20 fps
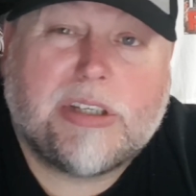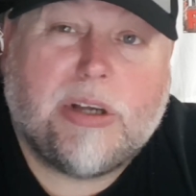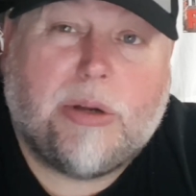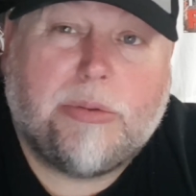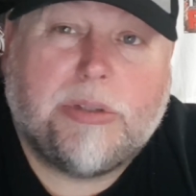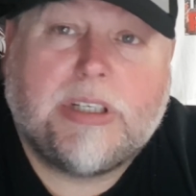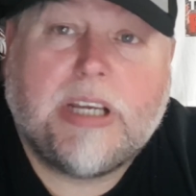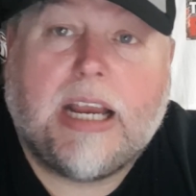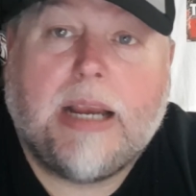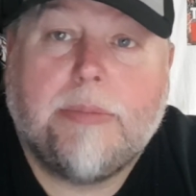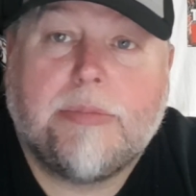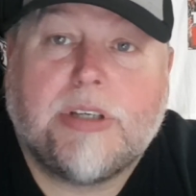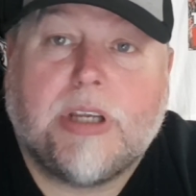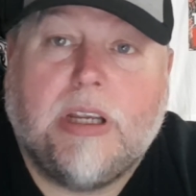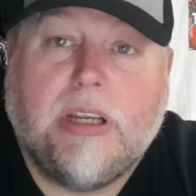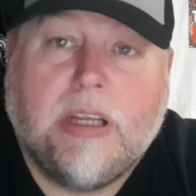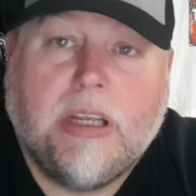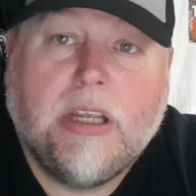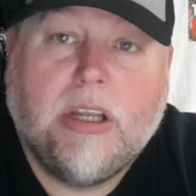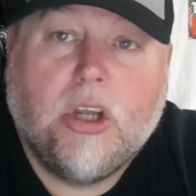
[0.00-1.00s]
So in terms
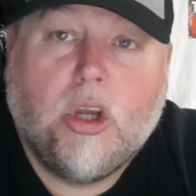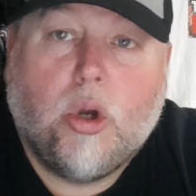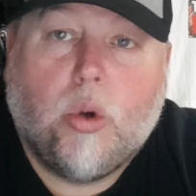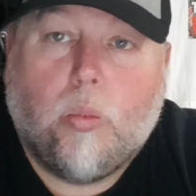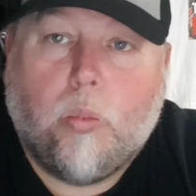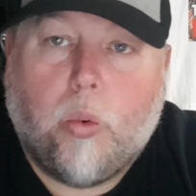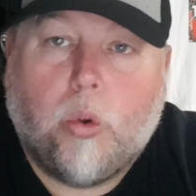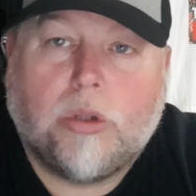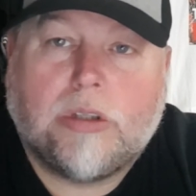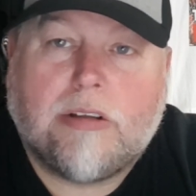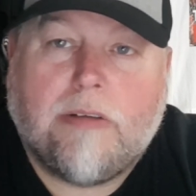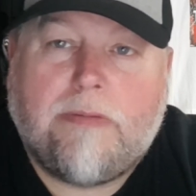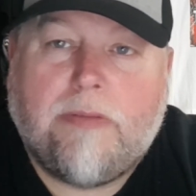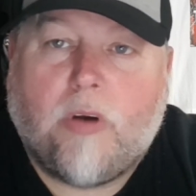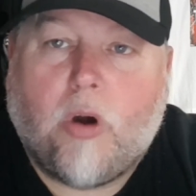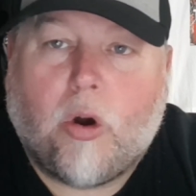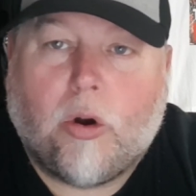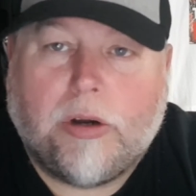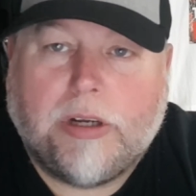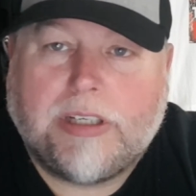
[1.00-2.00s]
of 1 to
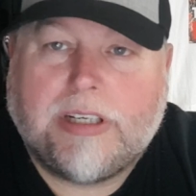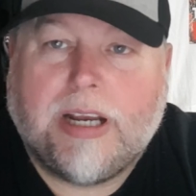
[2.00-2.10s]
4,